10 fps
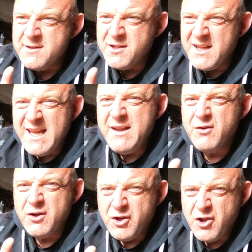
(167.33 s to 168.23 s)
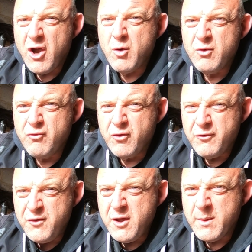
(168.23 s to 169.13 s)
to even go and
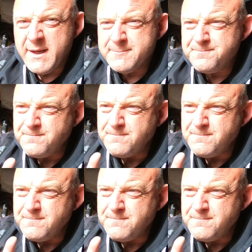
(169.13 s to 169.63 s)
review it